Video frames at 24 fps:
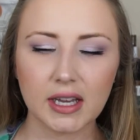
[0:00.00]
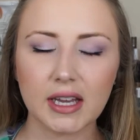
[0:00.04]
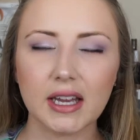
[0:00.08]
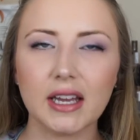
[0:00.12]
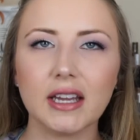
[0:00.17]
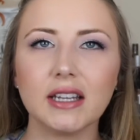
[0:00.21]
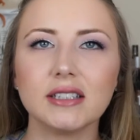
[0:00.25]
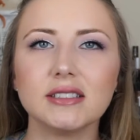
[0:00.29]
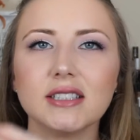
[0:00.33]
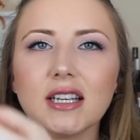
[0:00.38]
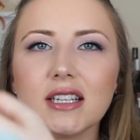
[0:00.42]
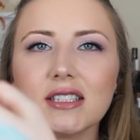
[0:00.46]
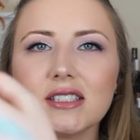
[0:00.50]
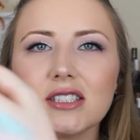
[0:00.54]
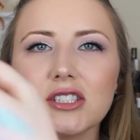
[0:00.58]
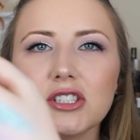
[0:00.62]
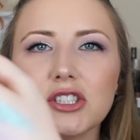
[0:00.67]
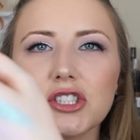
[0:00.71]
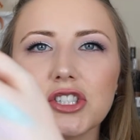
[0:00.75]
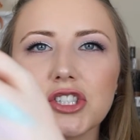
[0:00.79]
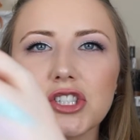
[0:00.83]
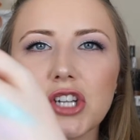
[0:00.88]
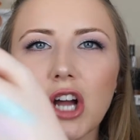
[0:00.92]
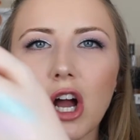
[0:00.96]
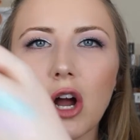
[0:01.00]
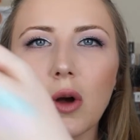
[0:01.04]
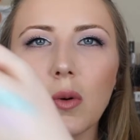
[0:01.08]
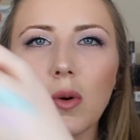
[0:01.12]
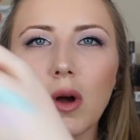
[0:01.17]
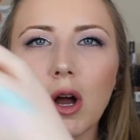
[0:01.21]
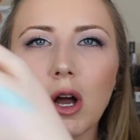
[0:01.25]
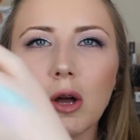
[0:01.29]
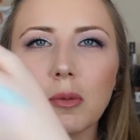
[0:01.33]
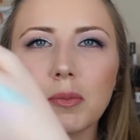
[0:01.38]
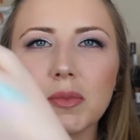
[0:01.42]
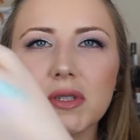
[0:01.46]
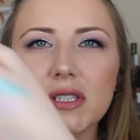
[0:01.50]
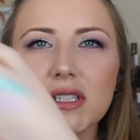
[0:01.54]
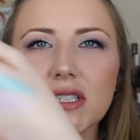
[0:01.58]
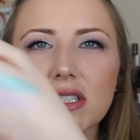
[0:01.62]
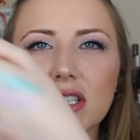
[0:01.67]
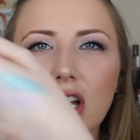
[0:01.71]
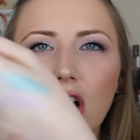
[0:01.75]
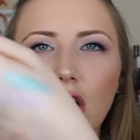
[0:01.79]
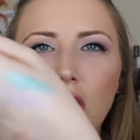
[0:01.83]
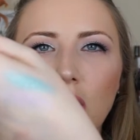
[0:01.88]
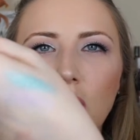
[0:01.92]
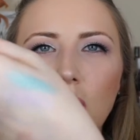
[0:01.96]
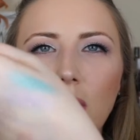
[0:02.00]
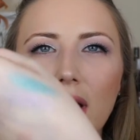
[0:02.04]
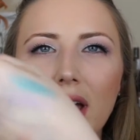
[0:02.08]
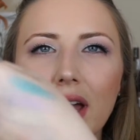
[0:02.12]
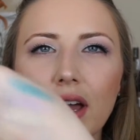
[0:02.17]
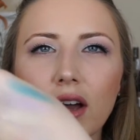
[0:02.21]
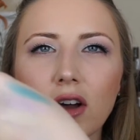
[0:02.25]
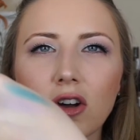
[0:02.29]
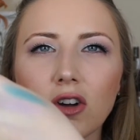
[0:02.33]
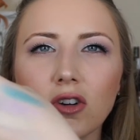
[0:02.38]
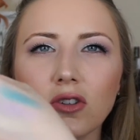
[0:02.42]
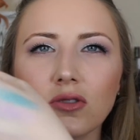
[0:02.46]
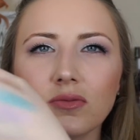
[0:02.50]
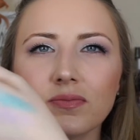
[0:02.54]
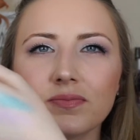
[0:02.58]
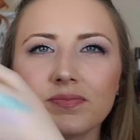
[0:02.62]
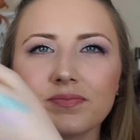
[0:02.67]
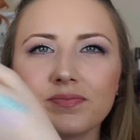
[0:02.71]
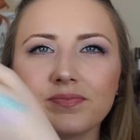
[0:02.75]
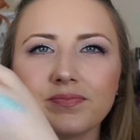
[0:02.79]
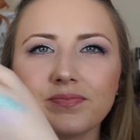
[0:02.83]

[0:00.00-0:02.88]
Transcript: it doesn't show up so well.